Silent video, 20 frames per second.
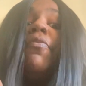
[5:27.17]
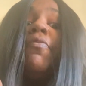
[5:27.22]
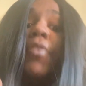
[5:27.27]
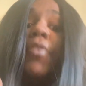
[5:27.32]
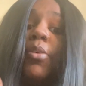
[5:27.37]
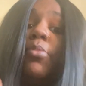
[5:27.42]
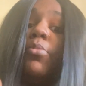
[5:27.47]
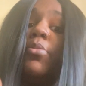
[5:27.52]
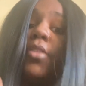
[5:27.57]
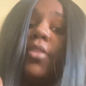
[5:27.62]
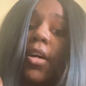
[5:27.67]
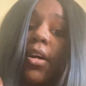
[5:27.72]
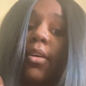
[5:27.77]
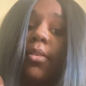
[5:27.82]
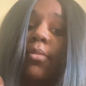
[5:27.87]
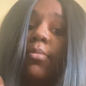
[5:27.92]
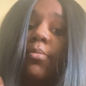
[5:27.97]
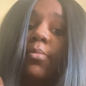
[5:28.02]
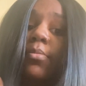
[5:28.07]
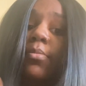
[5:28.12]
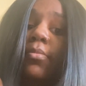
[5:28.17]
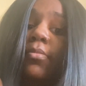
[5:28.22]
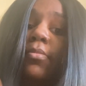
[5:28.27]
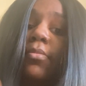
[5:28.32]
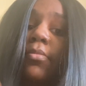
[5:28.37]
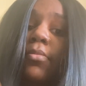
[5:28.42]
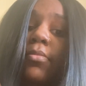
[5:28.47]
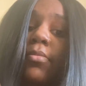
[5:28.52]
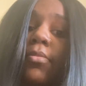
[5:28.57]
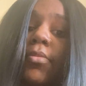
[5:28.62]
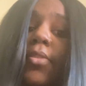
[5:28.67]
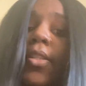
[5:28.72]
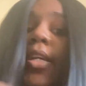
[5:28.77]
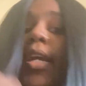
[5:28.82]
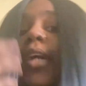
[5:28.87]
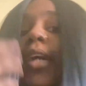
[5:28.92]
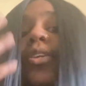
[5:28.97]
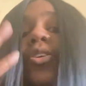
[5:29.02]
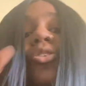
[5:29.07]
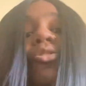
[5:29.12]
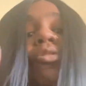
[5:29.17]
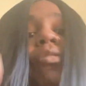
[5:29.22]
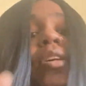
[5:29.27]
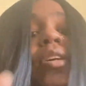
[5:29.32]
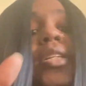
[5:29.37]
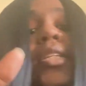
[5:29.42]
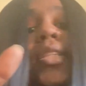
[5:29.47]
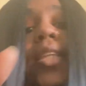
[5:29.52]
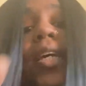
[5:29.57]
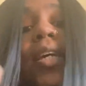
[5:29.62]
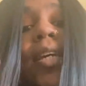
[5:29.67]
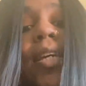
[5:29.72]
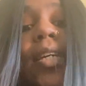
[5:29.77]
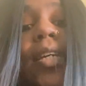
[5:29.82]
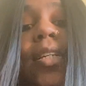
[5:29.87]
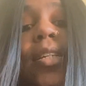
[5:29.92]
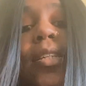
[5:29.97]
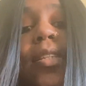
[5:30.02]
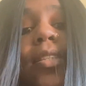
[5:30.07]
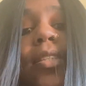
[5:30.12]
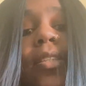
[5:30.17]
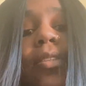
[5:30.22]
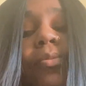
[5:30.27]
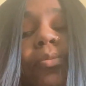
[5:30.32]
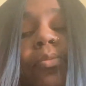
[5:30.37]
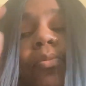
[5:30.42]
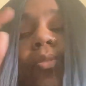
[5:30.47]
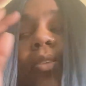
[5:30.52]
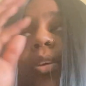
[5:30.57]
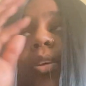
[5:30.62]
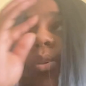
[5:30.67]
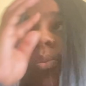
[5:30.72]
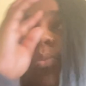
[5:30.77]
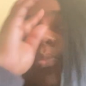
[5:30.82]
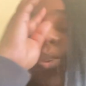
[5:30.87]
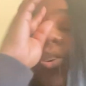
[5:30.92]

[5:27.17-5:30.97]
first time. And the crazy thing is, when